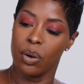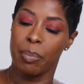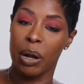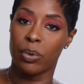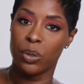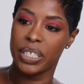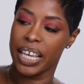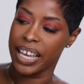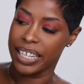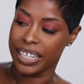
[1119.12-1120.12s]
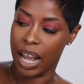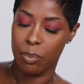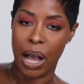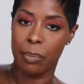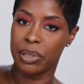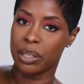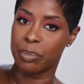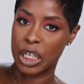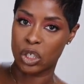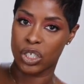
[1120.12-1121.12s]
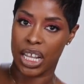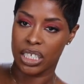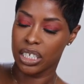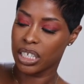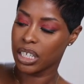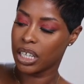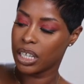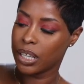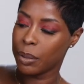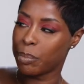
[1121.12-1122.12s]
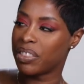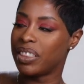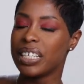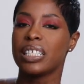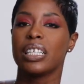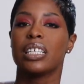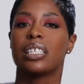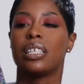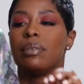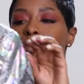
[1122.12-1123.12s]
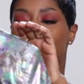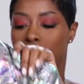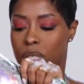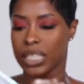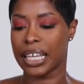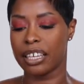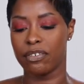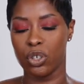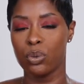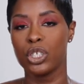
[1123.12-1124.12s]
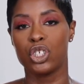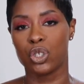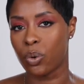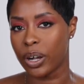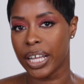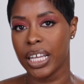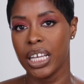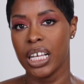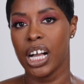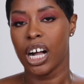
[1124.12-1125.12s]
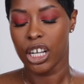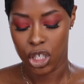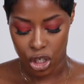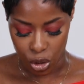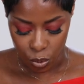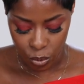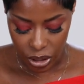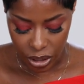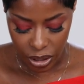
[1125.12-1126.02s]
by Rotate and I'll pop in the pictures I took. But this is the most, like if you enjoy a suit